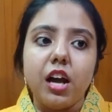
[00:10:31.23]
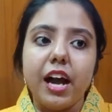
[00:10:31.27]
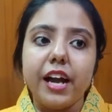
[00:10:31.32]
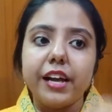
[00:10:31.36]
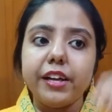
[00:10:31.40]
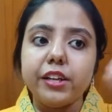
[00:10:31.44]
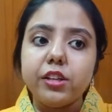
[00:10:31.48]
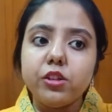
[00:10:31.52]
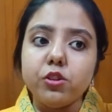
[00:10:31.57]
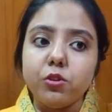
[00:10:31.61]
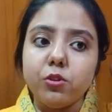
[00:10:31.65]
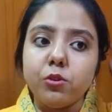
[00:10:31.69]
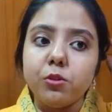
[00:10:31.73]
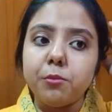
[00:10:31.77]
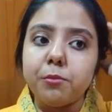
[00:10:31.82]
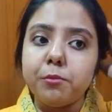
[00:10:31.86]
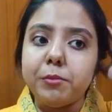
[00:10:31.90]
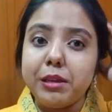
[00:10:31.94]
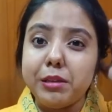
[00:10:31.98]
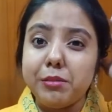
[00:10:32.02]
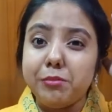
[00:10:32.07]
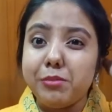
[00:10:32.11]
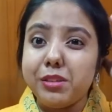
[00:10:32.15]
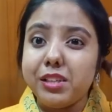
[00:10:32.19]
I know
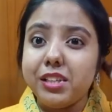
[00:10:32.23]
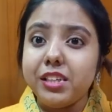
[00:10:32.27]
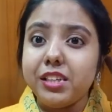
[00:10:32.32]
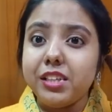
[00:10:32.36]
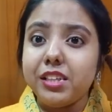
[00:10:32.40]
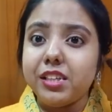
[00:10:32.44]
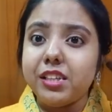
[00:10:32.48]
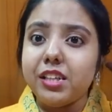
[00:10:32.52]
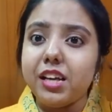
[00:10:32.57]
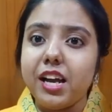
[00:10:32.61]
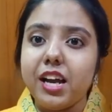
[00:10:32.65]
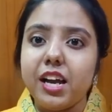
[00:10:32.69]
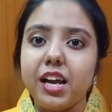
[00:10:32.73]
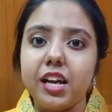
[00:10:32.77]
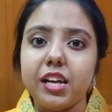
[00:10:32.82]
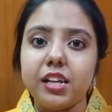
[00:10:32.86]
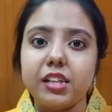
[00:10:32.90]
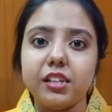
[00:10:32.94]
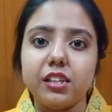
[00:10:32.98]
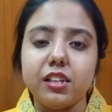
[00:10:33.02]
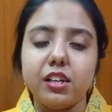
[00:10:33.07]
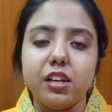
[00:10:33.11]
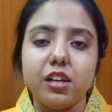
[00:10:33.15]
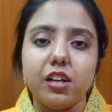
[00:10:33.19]
Maybelline
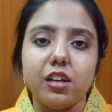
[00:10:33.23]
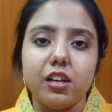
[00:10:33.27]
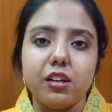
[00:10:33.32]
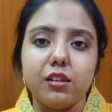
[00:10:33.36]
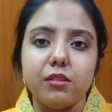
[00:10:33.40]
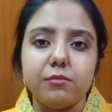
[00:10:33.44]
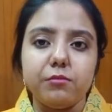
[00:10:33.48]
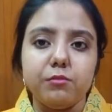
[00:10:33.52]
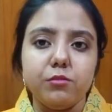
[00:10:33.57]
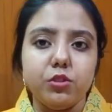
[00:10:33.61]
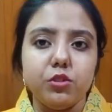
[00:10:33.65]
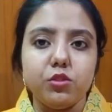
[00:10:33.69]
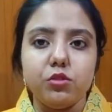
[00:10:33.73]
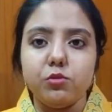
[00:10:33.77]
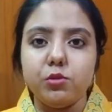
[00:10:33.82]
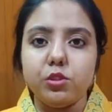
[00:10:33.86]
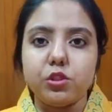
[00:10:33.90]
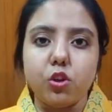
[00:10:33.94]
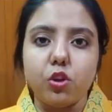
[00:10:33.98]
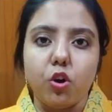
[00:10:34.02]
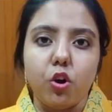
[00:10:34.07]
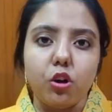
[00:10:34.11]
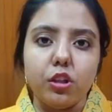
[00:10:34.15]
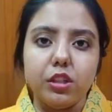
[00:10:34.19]
and, you know,
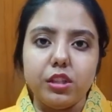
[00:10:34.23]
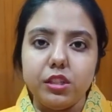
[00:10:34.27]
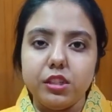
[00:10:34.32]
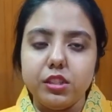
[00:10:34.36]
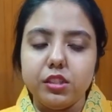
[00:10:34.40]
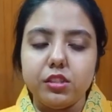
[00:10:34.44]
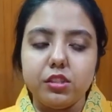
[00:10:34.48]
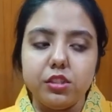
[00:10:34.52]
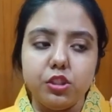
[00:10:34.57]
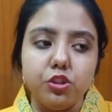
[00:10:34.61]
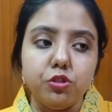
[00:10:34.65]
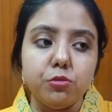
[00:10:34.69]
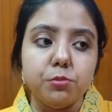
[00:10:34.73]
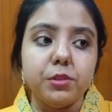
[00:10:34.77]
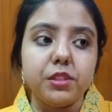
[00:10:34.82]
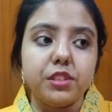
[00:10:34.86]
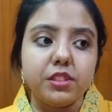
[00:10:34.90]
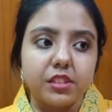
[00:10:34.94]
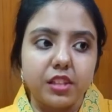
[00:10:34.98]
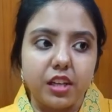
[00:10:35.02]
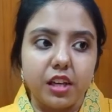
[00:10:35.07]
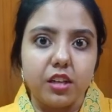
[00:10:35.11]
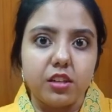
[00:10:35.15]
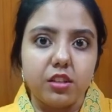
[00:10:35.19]
with all these new
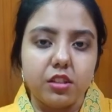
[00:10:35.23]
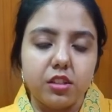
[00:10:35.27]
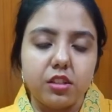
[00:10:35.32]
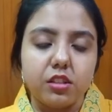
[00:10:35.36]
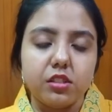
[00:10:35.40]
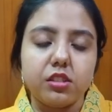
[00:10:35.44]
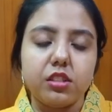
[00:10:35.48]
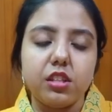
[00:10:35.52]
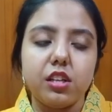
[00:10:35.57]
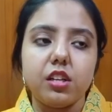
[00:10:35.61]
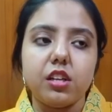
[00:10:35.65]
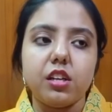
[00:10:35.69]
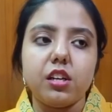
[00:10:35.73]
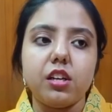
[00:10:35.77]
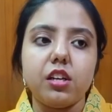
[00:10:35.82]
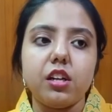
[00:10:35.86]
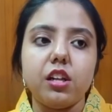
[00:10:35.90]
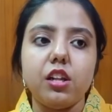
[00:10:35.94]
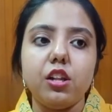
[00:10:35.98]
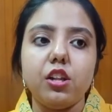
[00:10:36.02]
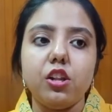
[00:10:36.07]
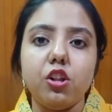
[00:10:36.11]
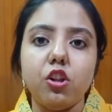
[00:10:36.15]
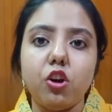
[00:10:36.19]
mascaras, there are
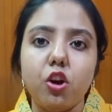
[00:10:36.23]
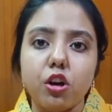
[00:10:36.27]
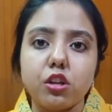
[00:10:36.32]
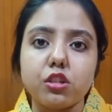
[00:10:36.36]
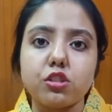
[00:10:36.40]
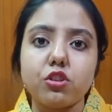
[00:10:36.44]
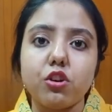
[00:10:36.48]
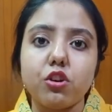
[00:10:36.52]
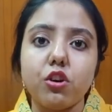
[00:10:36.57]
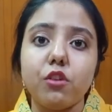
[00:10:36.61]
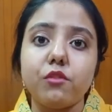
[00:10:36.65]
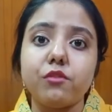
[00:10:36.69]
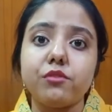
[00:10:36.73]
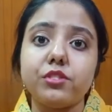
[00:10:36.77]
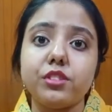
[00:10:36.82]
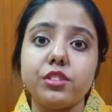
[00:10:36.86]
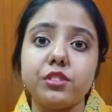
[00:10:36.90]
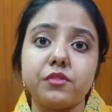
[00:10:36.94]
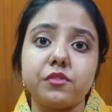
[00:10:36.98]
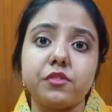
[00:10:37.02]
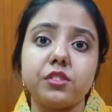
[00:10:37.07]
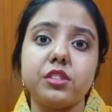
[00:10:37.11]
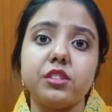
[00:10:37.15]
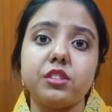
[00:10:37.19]
a lot of
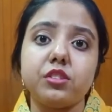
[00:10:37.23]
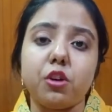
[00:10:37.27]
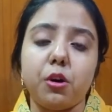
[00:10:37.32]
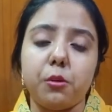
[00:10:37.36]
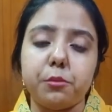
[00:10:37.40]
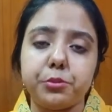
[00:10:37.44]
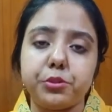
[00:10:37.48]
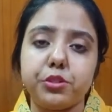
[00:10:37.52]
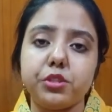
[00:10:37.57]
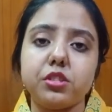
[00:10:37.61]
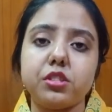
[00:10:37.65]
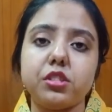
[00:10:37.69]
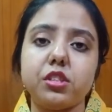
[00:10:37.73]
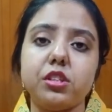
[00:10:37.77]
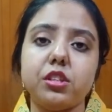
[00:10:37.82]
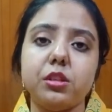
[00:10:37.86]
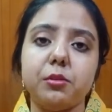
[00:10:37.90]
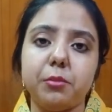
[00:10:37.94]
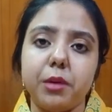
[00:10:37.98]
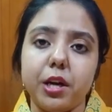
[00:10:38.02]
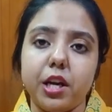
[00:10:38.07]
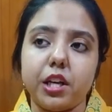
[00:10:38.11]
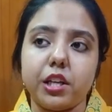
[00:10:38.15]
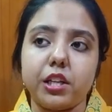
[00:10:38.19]
different options in the
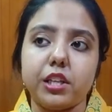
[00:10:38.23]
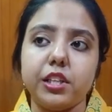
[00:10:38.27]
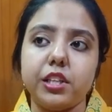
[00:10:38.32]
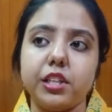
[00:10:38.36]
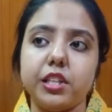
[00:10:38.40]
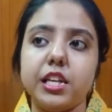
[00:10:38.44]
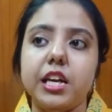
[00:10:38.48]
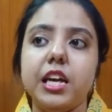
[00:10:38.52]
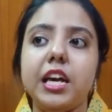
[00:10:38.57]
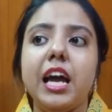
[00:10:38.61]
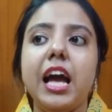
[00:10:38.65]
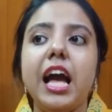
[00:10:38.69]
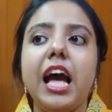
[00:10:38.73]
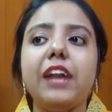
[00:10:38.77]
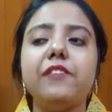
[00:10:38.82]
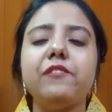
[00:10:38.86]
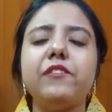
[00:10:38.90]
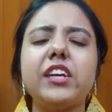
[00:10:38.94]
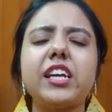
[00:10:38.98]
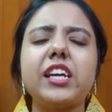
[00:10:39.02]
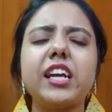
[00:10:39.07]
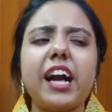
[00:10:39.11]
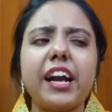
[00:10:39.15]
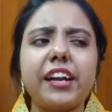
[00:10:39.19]
market. And
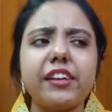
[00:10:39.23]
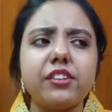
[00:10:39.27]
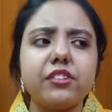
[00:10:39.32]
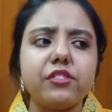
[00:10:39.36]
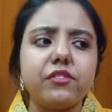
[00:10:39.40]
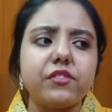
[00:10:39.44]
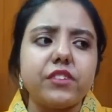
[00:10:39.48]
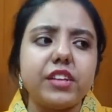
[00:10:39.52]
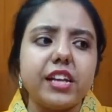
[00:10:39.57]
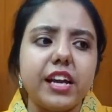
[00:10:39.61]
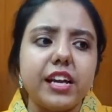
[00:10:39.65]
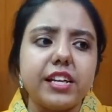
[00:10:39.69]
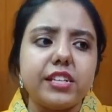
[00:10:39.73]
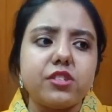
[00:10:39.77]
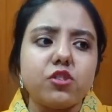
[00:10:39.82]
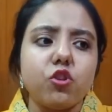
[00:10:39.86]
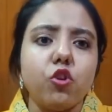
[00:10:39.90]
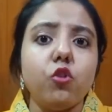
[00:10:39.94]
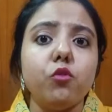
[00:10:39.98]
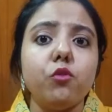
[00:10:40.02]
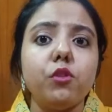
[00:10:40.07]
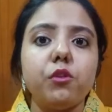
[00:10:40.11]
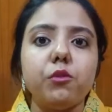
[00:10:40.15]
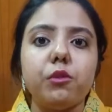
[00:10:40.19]
we kind of get
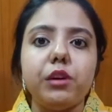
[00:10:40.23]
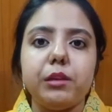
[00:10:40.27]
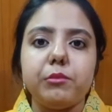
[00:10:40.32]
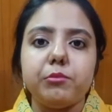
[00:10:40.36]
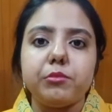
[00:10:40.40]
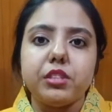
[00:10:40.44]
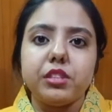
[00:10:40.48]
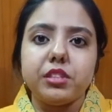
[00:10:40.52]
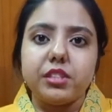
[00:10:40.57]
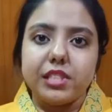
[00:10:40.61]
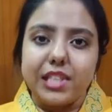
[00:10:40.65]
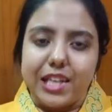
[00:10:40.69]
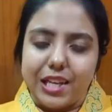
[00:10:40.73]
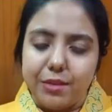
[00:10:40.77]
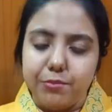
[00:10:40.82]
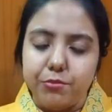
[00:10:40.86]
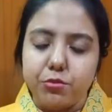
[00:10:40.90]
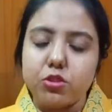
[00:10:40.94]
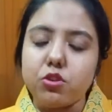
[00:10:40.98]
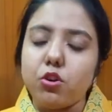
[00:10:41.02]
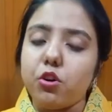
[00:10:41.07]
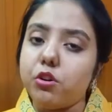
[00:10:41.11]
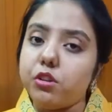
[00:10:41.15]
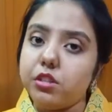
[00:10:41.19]
overwhelmed at
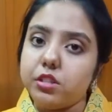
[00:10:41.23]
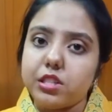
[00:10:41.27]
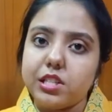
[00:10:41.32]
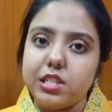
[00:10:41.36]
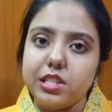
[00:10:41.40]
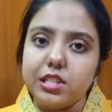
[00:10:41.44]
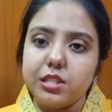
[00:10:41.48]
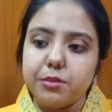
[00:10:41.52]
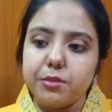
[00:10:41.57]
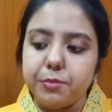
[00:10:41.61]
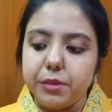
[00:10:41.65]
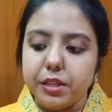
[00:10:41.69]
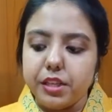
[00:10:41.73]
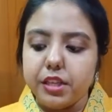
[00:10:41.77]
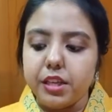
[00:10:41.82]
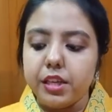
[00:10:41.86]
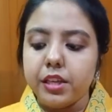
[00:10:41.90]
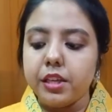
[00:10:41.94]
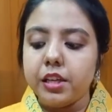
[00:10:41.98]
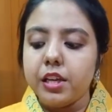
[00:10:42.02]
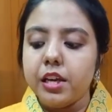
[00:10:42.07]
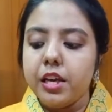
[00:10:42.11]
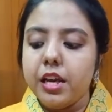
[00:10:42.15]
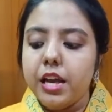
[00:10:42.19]
times, honestly
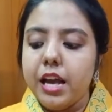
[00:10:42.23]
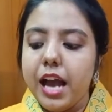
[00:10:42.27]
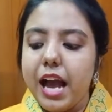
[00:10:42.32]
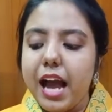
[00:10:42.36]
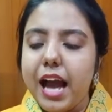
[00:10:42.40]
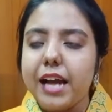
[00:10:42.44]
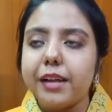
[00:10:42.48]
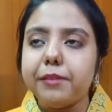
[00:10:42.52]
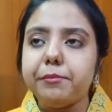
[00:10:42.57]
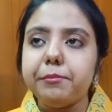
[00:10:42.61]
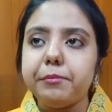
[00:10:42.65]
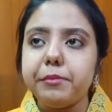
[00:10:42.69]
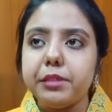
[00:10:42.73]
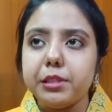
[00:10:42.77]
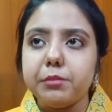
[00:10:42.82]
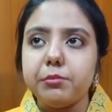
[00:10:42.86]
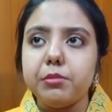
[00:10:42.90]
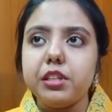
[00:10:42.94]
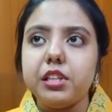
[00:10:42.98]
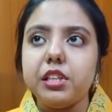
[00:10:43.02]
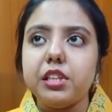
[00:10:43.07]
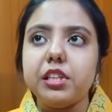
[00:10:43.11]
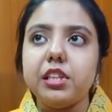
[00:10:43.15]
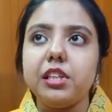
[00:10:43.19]
speaking. And
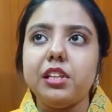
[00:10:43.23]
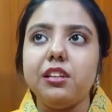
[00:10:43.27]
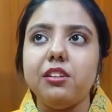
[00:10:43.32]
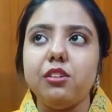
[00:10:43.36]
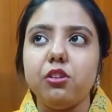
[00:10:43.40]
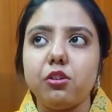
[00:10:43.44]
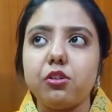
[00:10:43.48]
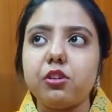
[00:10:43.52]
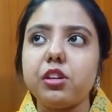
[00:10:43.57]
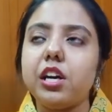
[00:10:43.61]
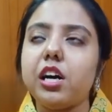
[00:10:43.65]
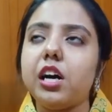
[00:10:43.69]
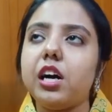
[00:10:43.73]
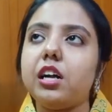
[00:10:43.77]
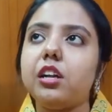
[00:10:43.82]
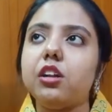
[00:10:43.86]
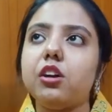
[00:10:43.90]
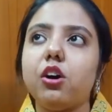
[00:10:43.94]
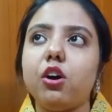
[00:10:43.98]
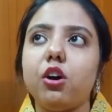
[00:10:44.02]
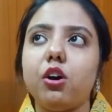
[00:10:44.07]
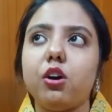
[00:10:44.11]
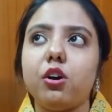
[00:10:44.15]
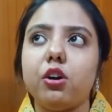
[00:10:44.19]
Maybelline,
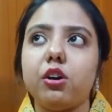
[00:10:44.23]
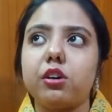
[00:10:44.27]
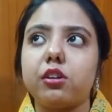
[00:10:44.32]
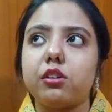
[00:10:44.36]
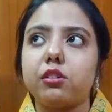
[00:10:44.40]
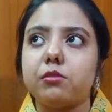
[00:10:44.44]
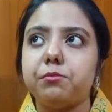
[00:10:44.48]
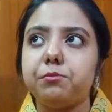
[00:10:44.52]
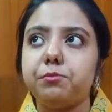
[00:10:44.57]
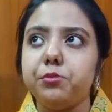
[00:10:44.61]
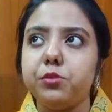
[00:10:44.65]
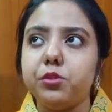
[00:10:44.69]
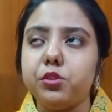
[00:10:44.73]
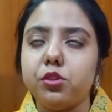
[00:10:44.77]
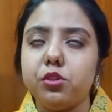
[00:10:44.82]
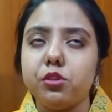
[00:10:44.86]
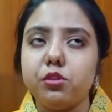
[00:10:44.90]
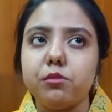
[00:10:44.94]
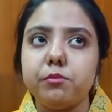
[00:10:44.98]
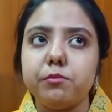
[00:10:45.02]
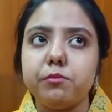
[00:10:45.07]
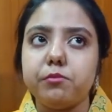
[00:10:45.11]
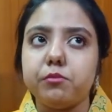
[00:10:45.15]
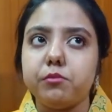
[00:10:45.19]
L'Oreal, or, you
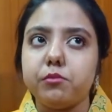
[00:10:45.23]
know,